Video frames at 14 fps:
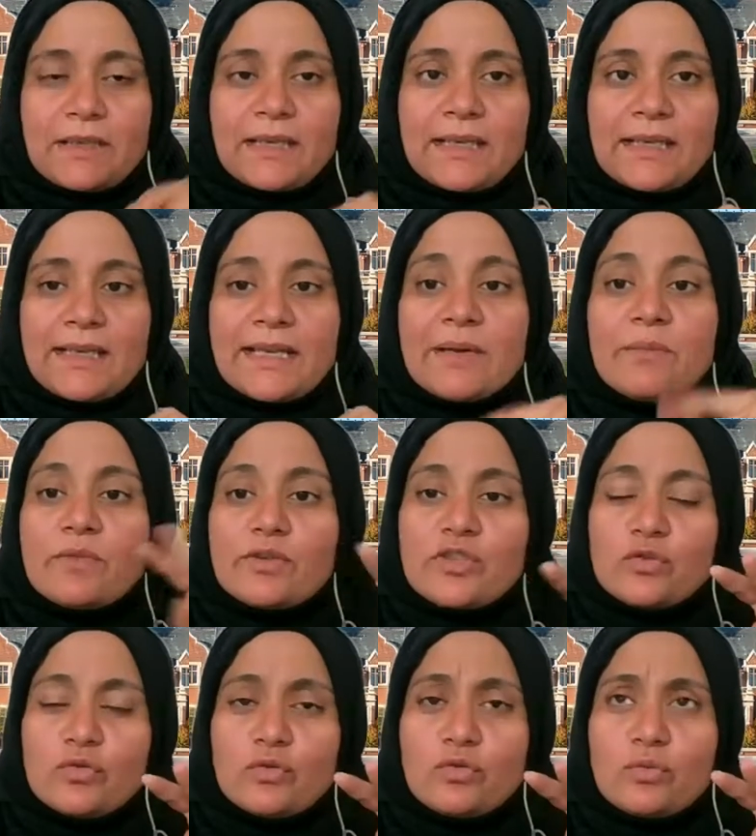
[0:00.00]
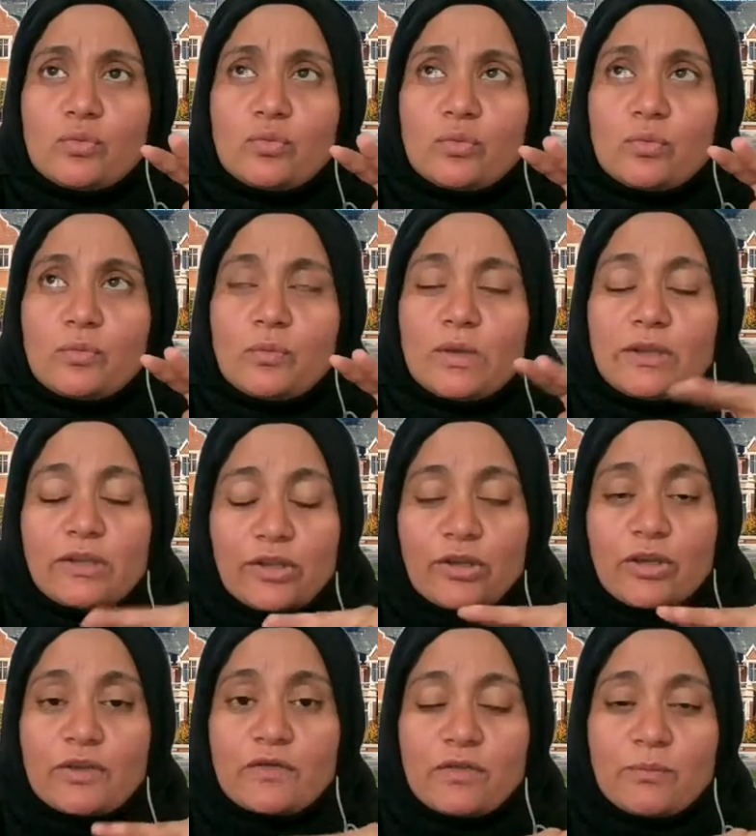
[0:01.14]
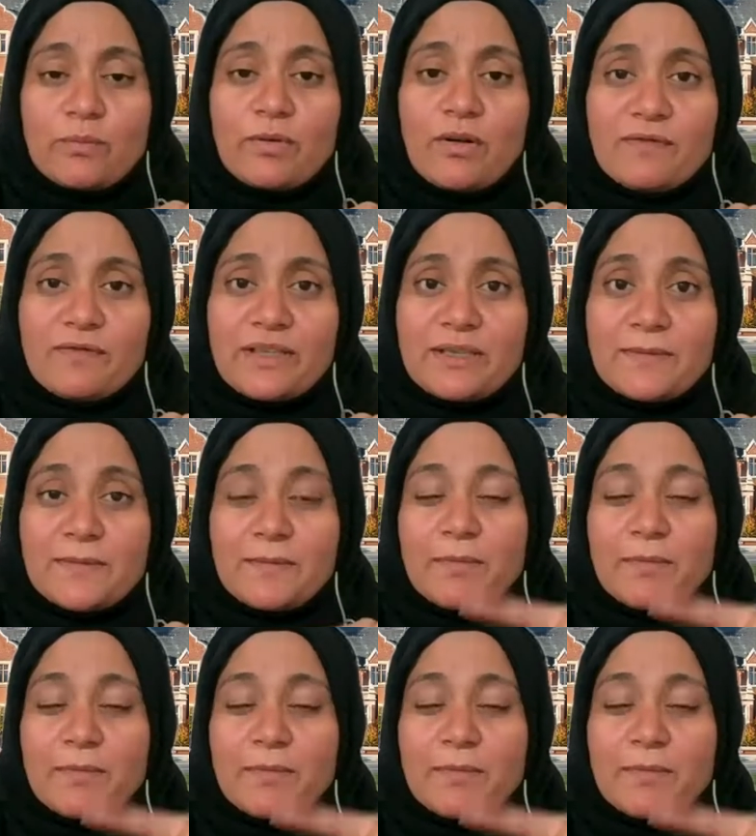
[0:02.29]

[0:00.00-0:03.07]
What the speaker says: And number two, with the not-for-profit,